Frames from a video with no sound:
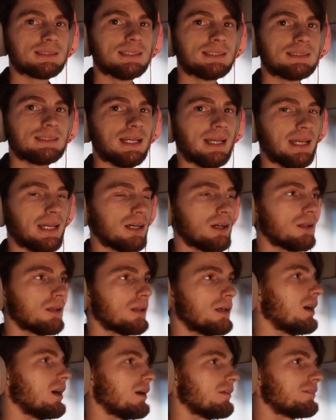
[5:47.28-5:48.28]
the
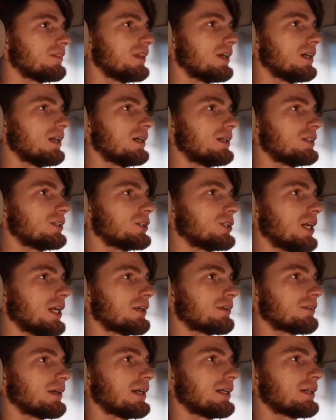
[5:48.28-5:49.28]
tail of the
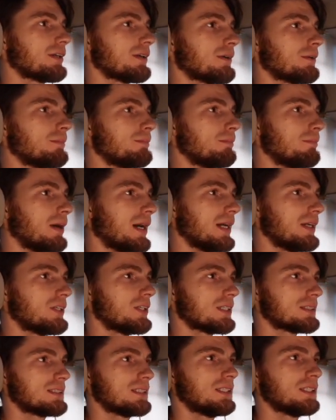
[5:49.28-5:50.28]
generator by
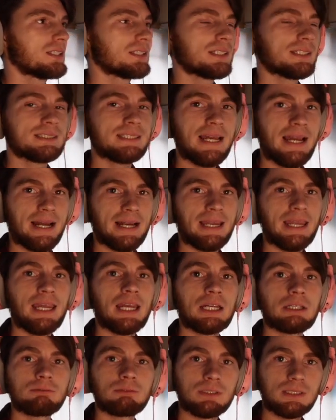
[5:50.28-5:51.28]
adjusting your attack
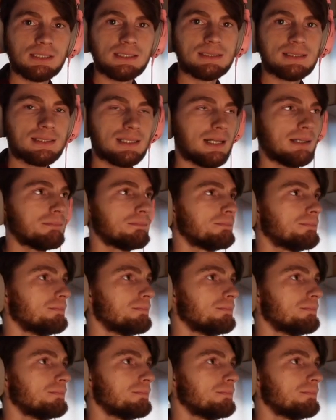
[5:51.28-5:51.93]
and release time.